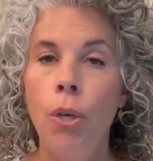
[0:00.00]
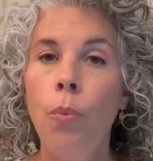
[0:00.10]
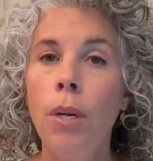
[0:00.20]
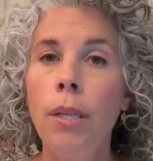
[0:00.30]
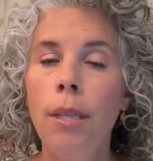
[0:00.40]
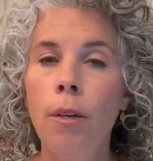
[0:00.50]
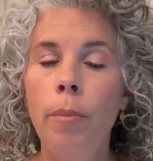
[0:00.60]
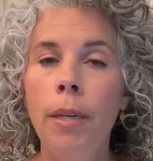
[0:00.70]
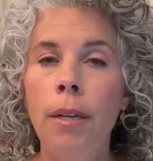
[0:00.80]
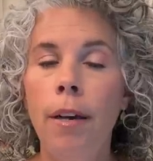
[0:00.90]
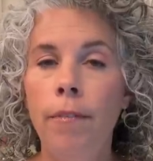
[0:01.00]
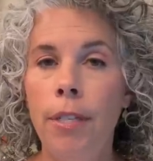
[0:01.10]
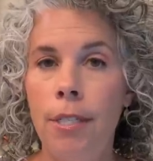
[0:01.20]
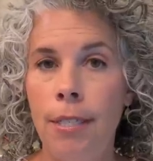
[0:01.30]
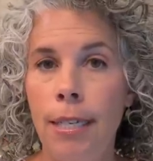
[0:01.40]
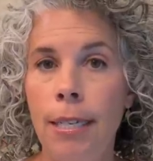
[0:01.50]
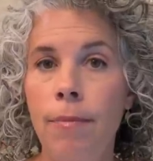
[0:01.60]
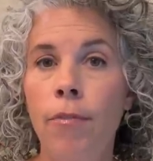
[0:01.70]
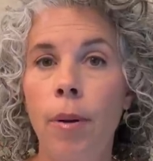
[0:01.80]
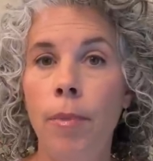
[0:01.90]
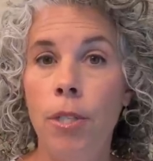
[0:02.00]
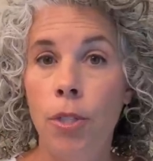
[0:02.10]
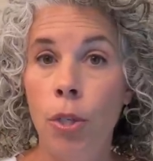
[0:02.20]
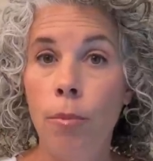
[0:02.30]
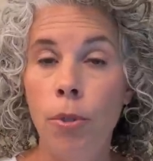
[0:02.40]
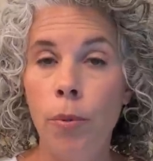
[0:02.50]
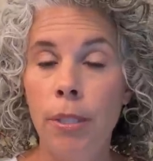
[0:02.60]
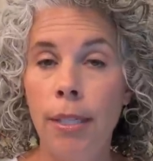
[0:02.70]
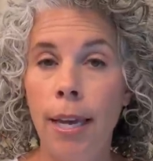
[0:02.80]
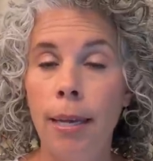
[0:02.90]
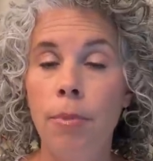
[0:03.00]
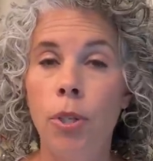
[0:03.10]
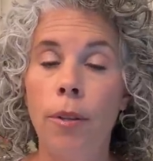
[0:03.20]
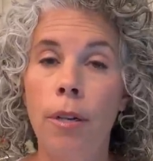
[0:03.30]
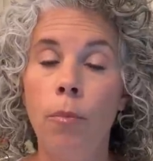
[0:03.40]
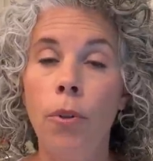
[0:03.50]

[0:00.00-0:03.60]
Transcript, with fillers: you want a little bit of the steam from the soup to escape so that it